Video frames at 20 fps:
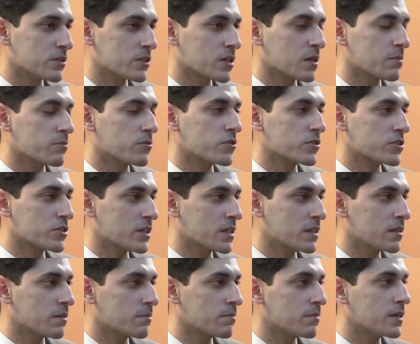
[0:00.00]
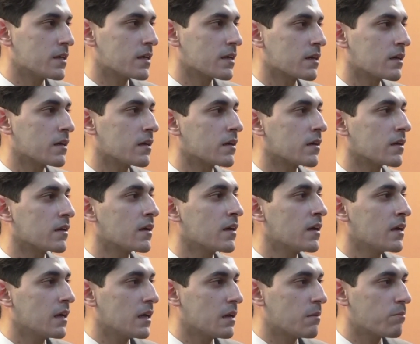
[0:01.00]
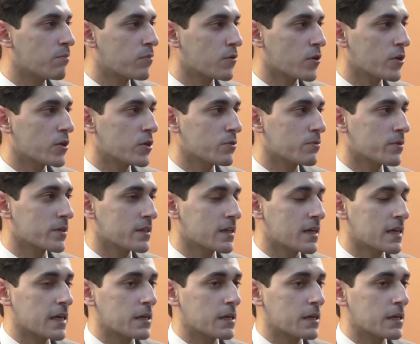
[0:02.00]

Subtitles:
Punjab or Sindh being employed over there,